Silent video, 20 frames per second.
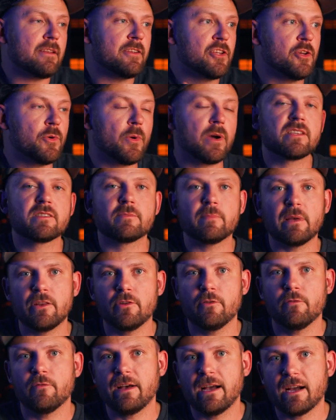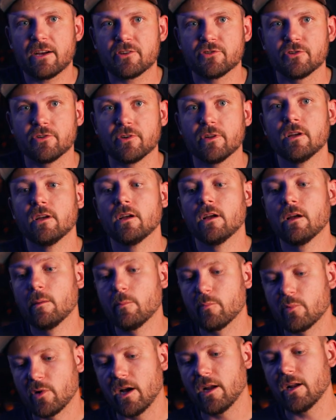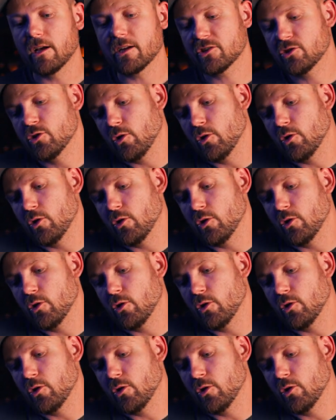US manufactured products.